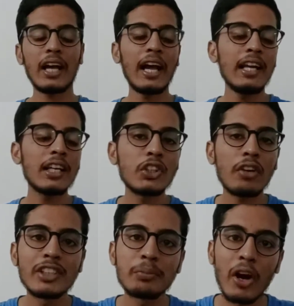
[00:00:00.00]
the highlights
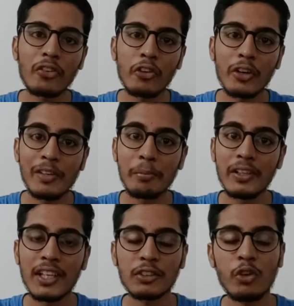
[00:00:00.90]
of the smartphone will
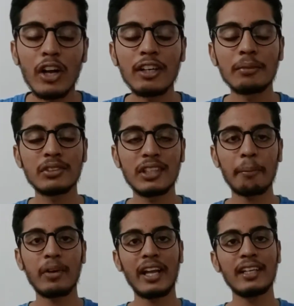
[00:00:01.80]
be the Qualcomm
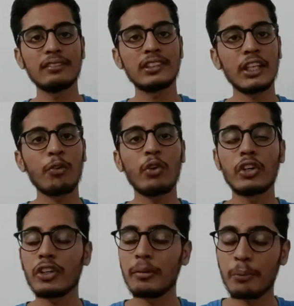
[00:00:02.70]
Snapdragon
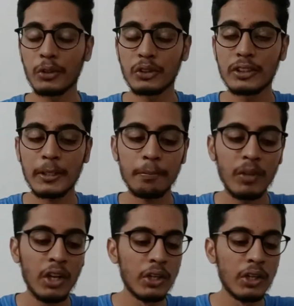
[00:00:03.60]
7112 processor.